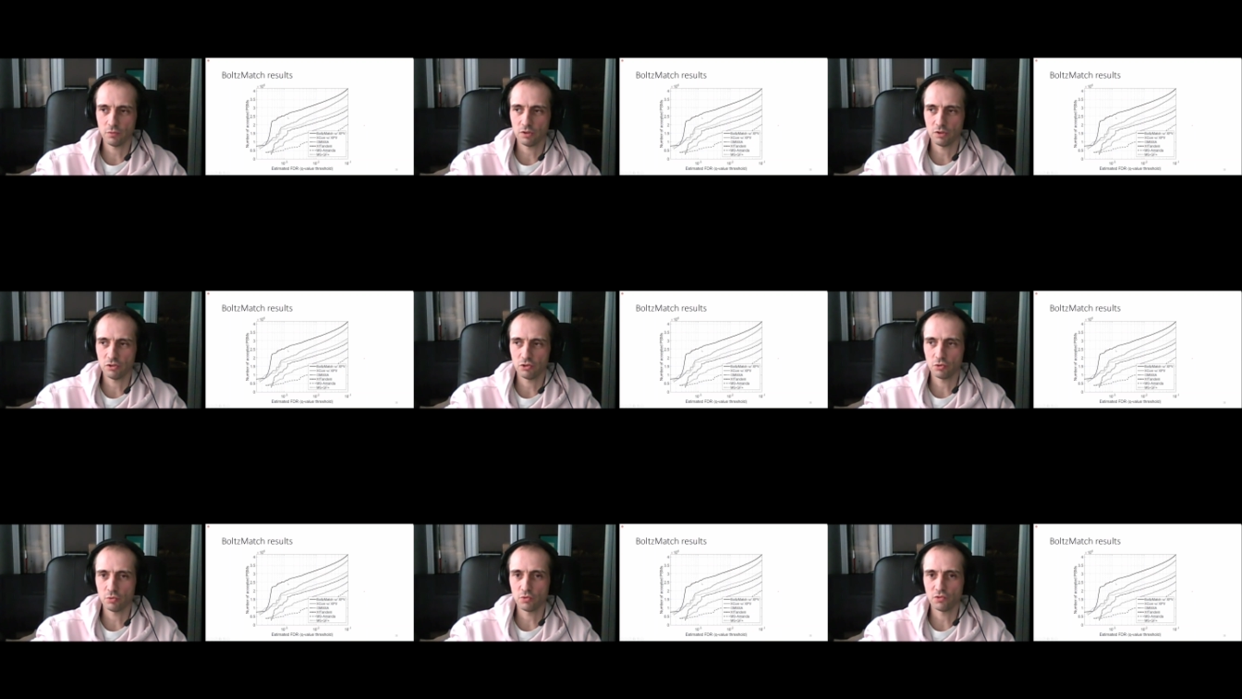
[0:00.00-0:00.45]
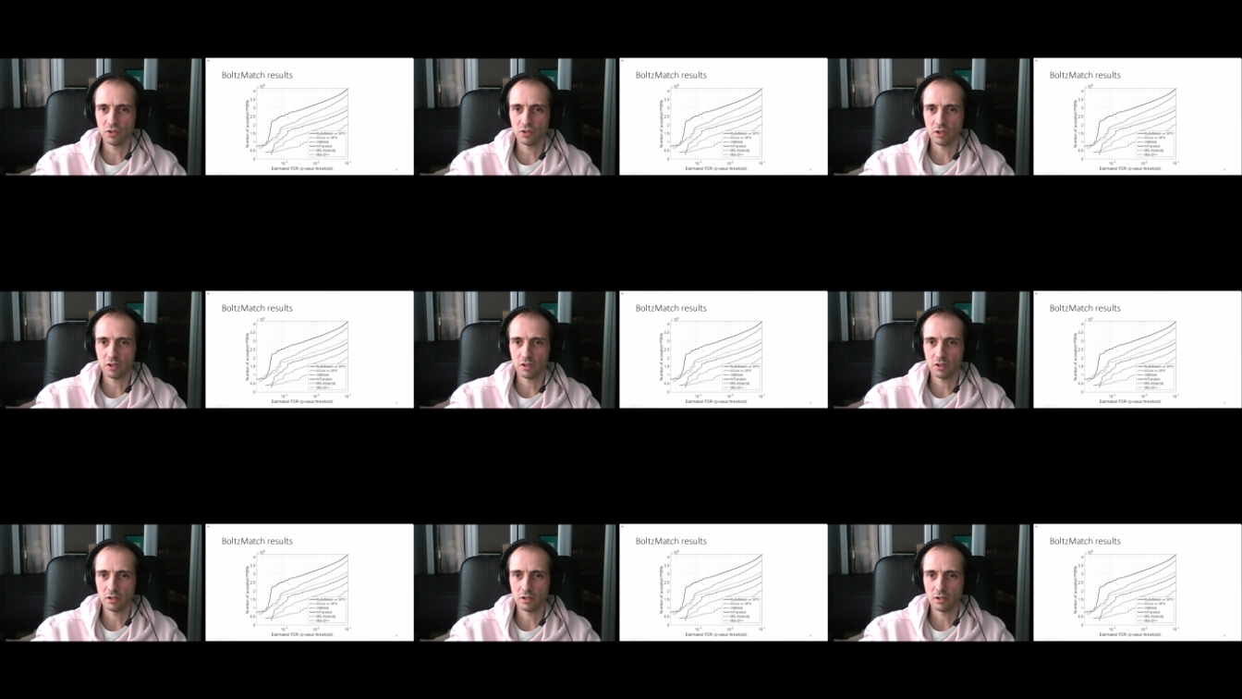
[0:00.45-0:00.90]
with
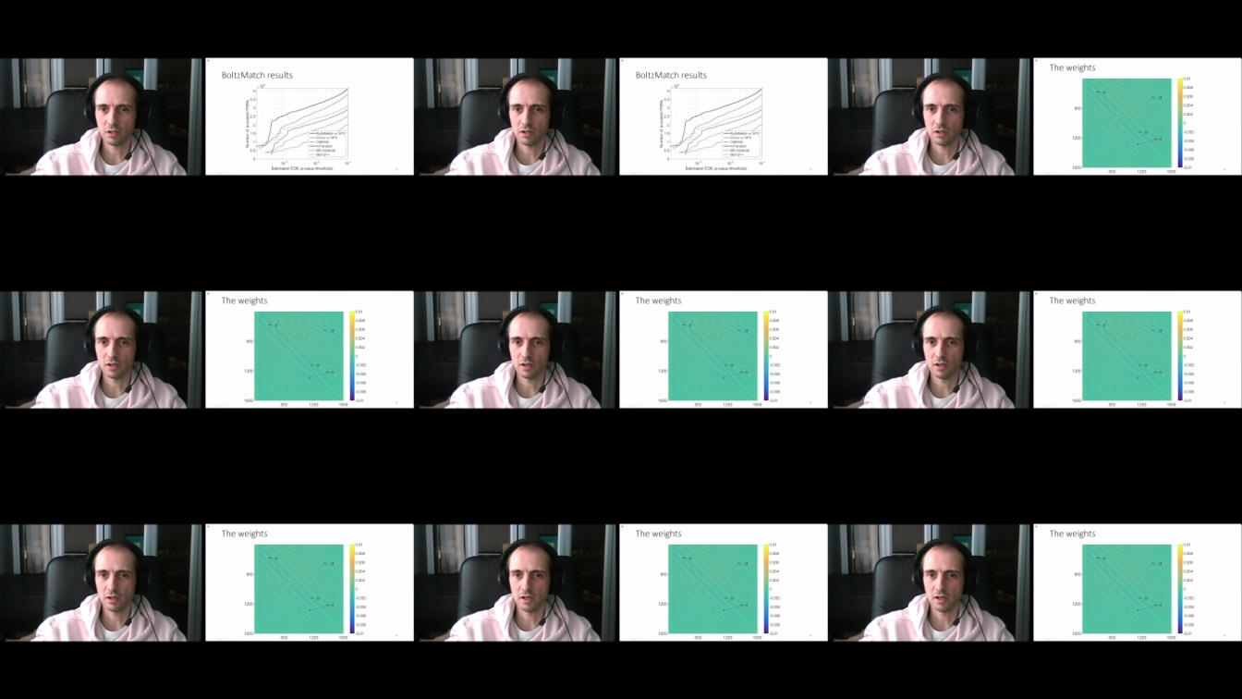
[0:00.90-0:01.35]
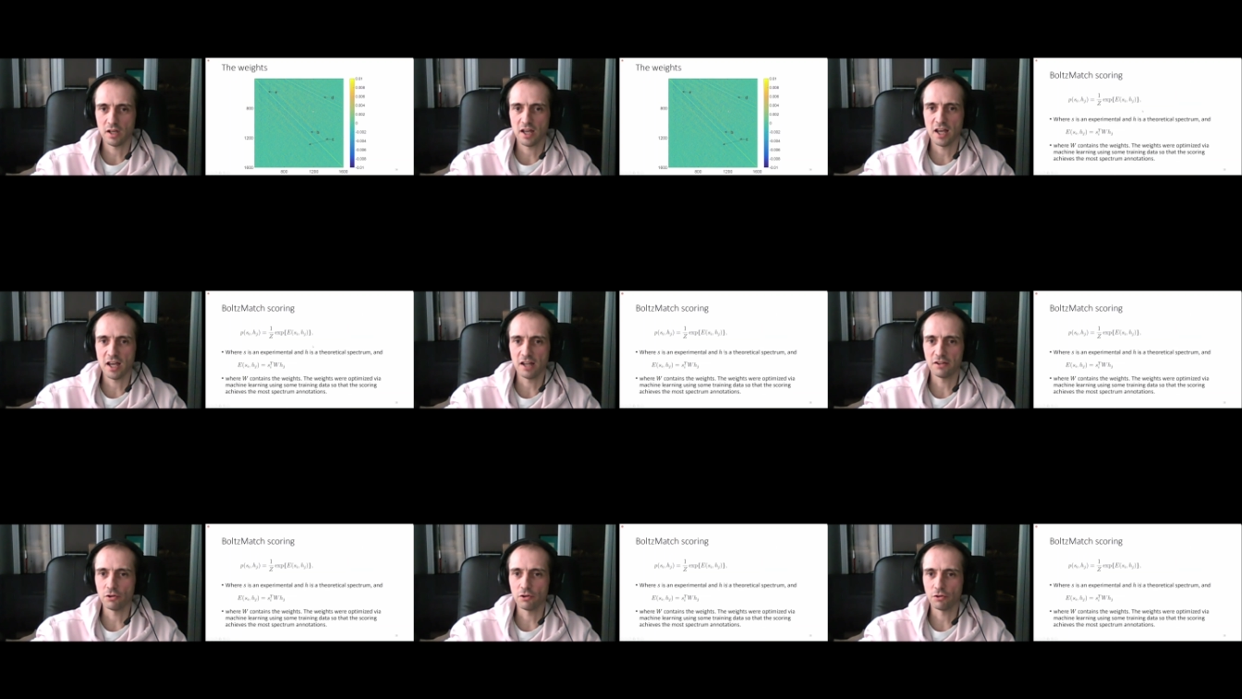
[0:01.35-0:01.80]
using
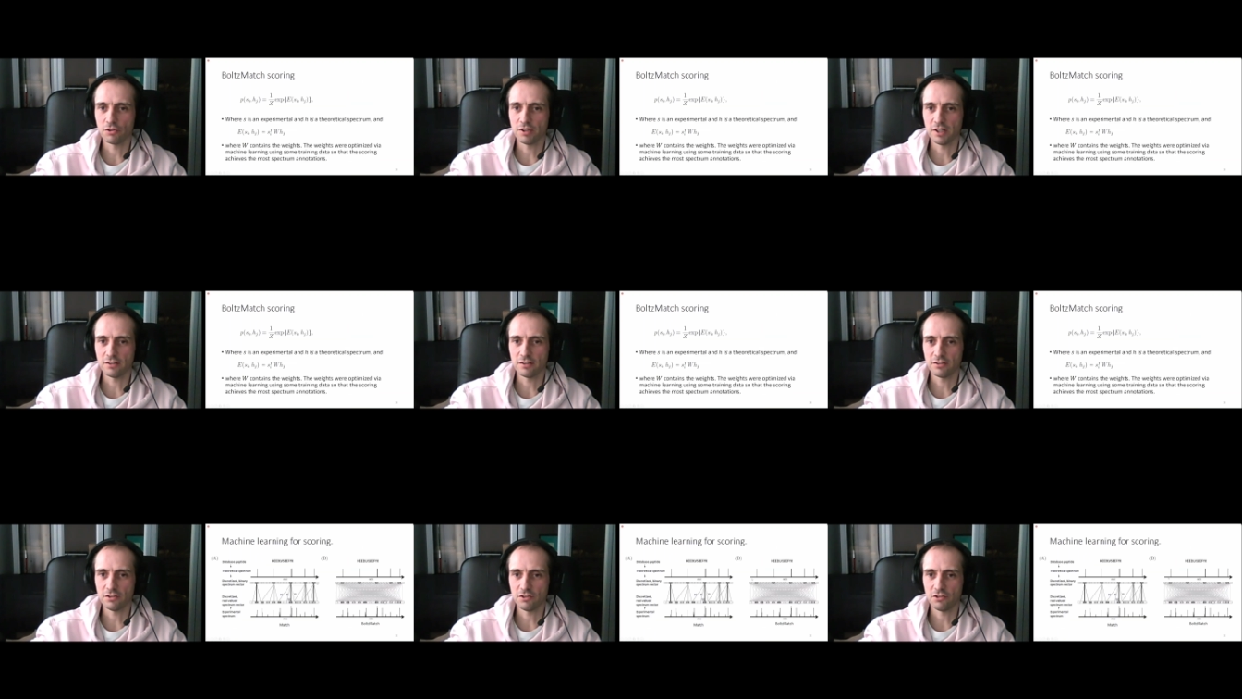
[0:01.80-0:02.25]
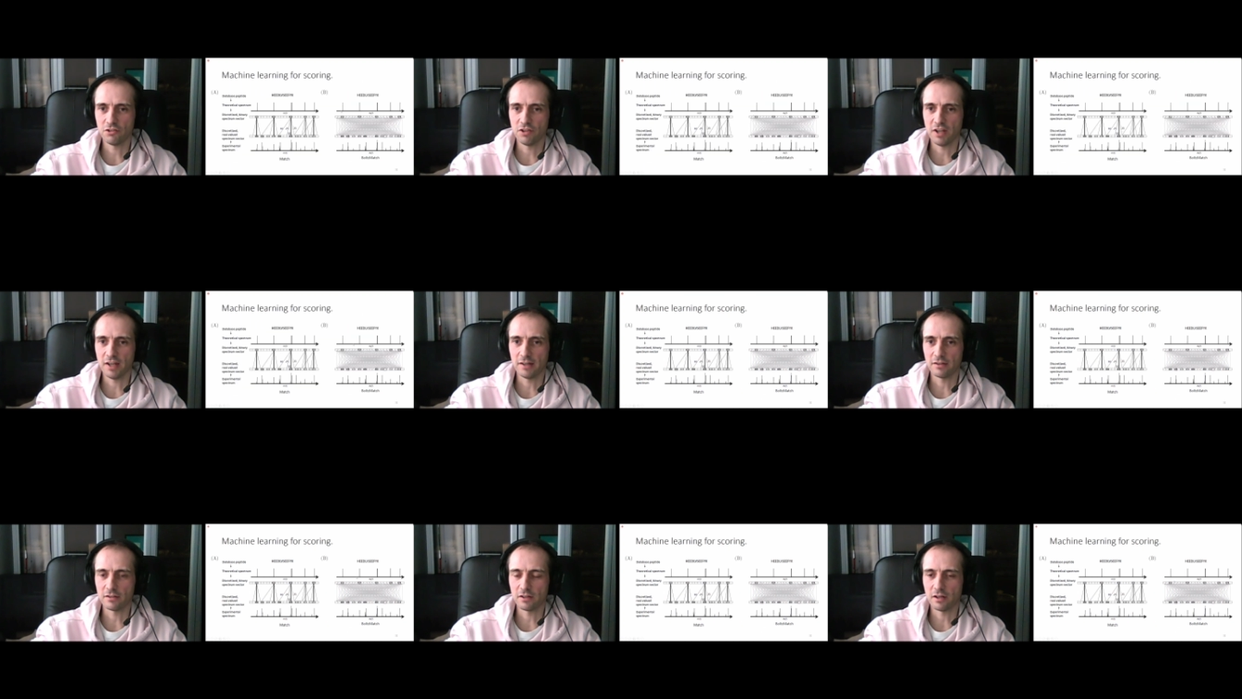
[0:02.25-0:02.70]
annotated
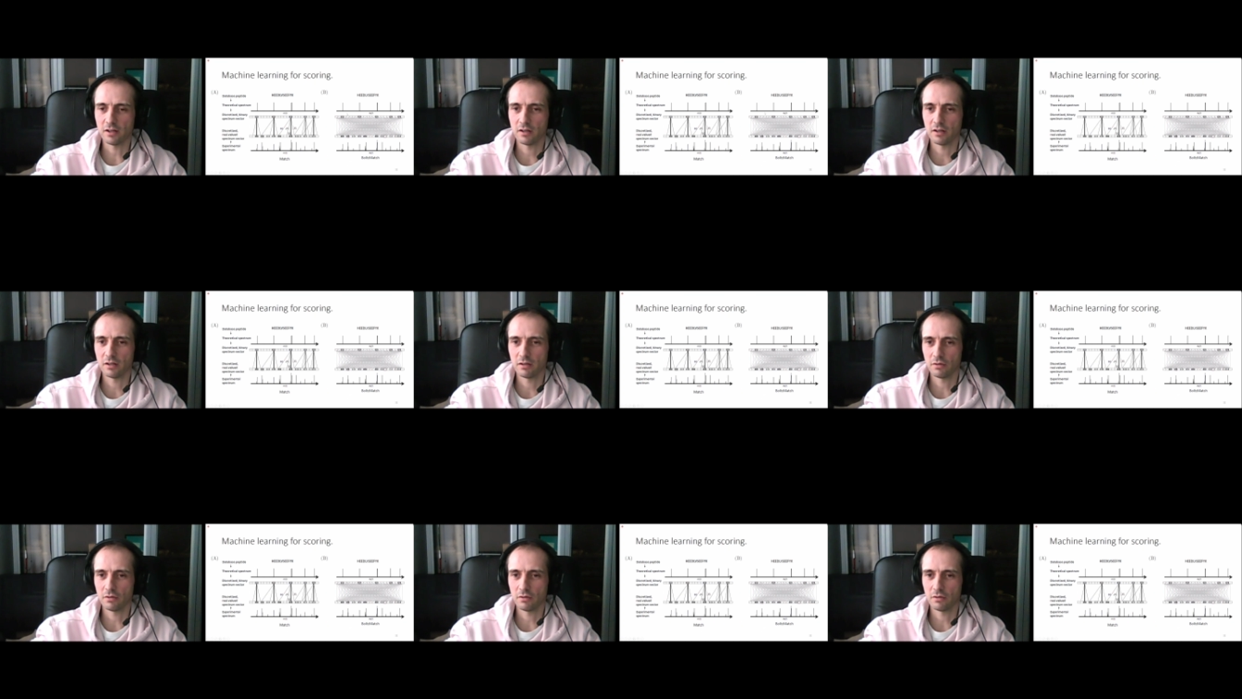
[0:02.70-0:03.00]
data.